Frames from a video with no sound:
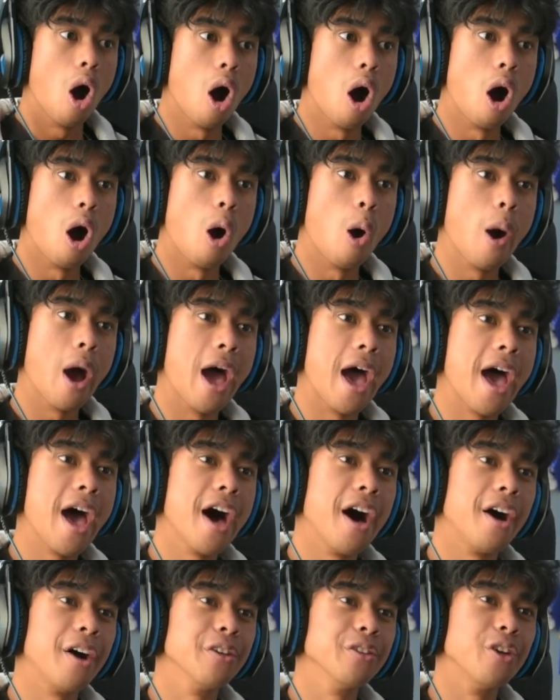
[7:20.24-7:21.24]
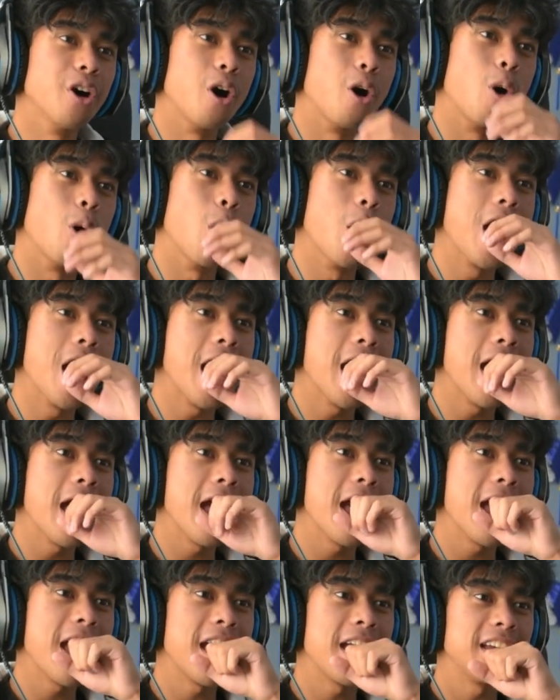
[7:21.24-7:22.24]
Oh, hell no
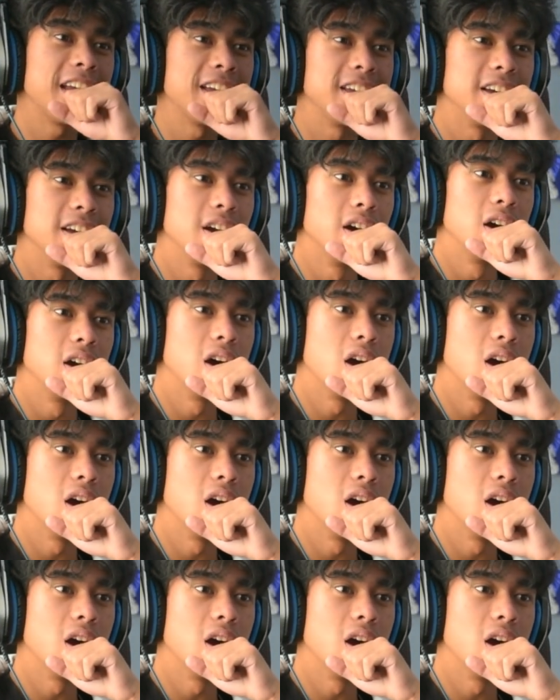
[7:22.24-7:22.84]
way!